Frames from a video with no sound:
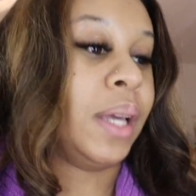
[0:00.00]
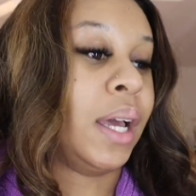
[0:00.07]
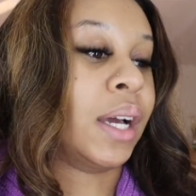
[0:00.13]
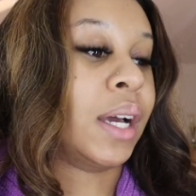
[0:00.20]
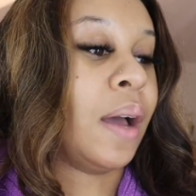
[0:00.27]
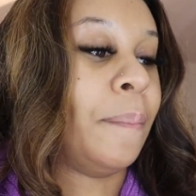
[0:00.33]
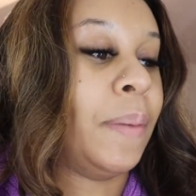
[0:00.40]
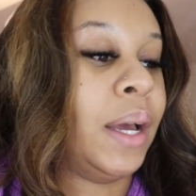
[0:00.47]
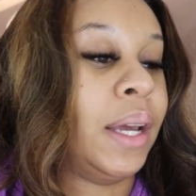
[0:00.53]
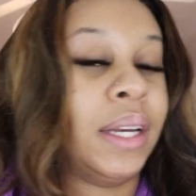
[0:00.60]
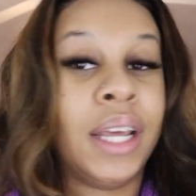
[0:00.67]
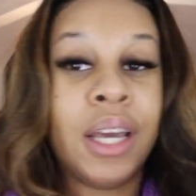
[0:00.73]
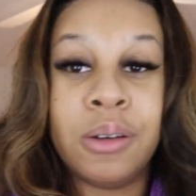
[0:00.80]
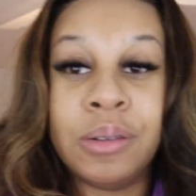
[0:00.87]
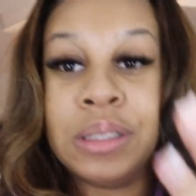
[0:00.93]
I got my
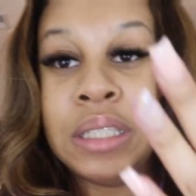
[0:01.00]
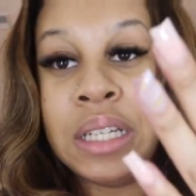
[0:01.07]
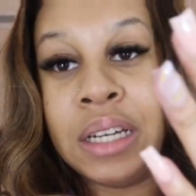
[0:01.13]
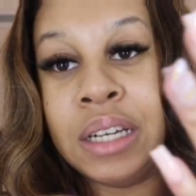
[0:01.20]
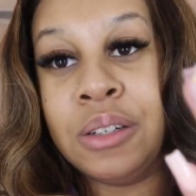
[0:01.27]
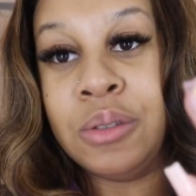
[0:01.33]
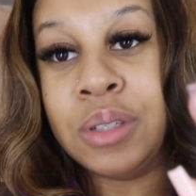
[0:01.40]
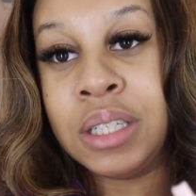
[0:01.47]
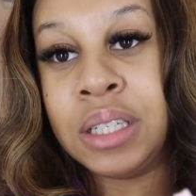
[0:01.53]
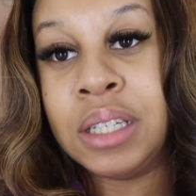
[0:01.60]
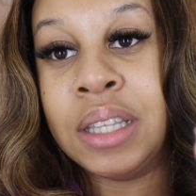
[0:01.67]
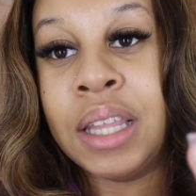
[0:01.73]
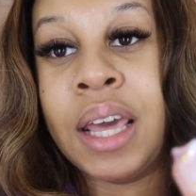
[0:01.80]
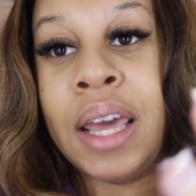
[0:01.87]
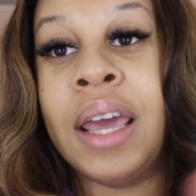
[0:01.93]
nails done. You
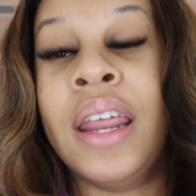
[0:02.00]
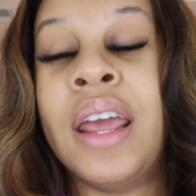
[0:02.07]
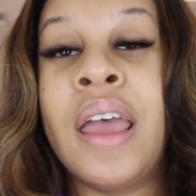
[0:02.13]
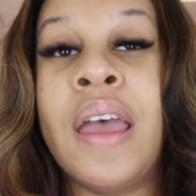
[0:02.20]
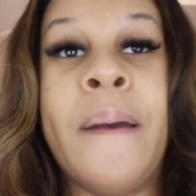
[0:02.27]
seen that?